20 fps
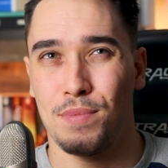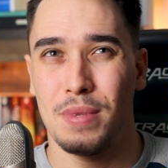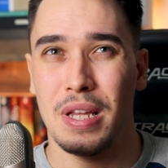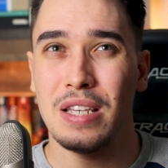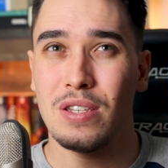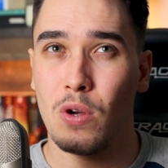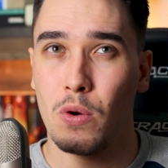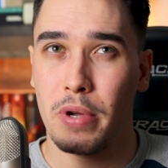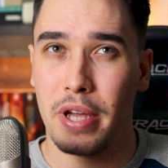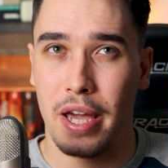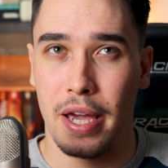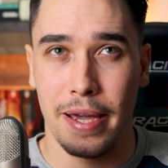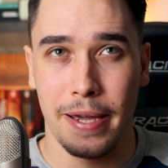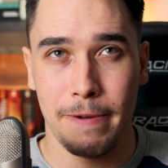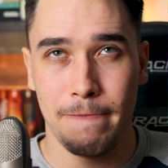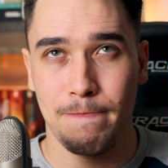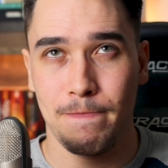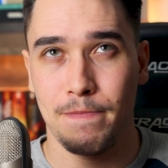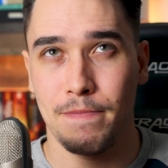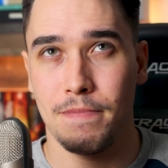is
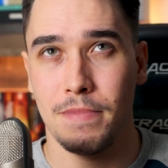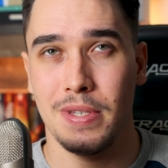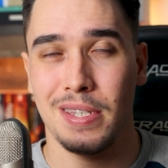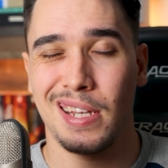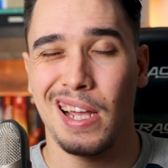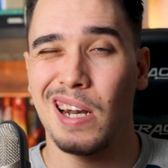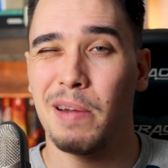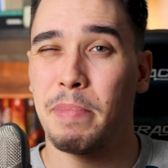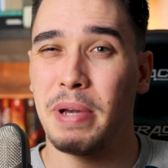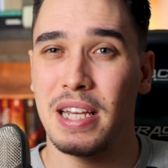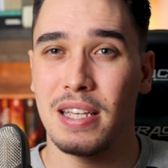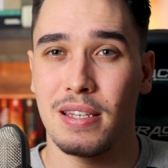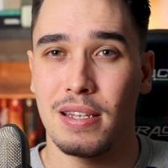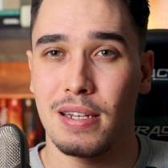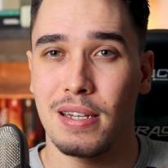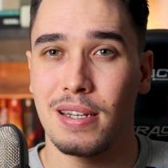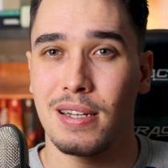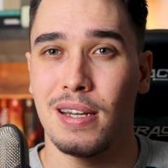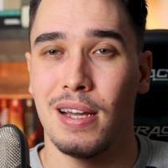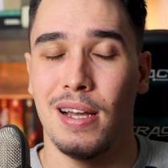okay. He's kind of
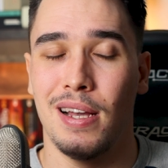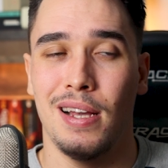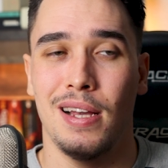basic.